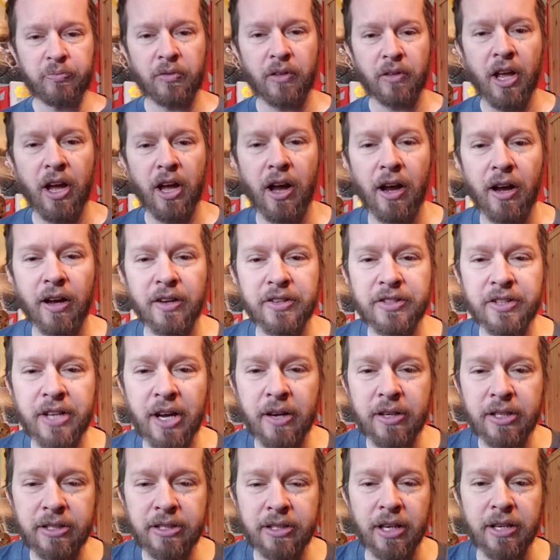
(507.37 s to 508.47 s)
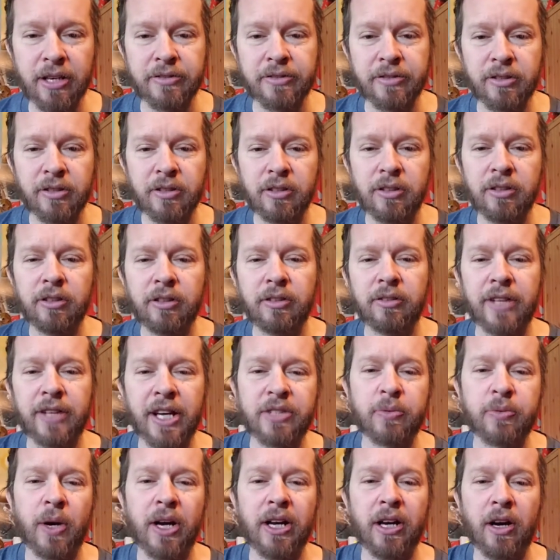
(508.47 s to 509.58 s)
Uh, Stouty says, "That's
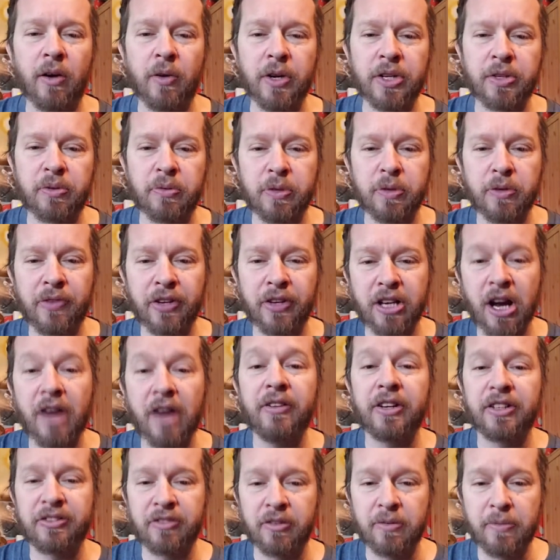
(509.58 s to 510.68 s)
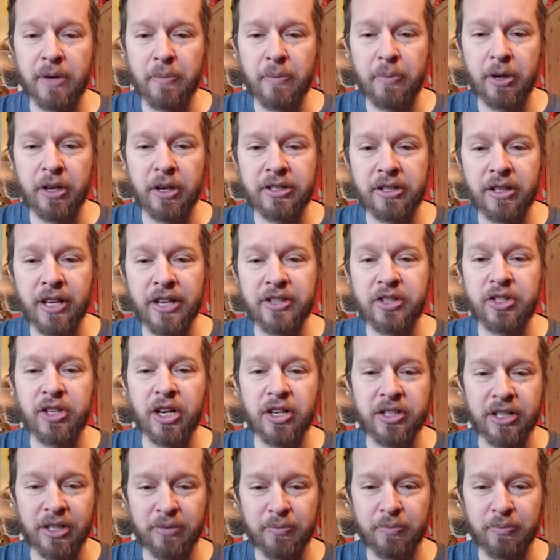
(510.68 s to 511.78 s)
why I always remove the covers from my books. Less
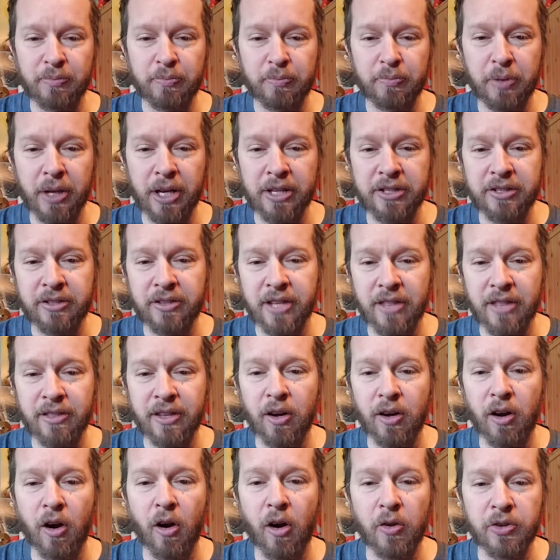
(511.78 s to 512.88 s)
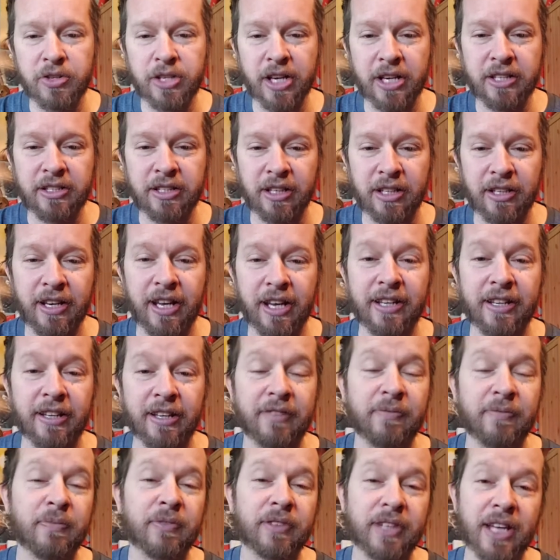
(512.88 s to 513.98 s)
judging, plus then they're all sexy and naked."
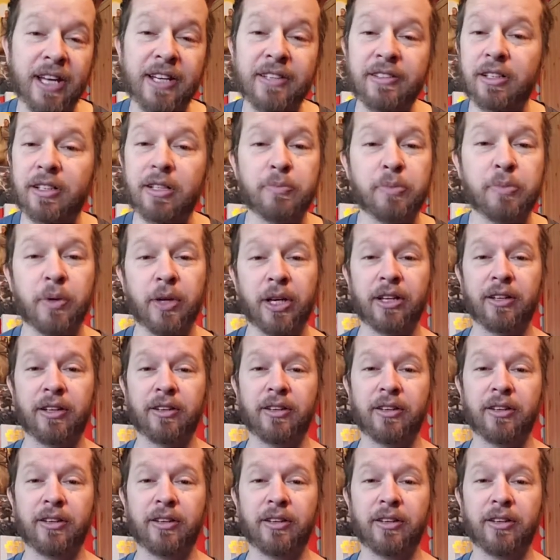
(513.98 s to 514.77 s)
That is a good point.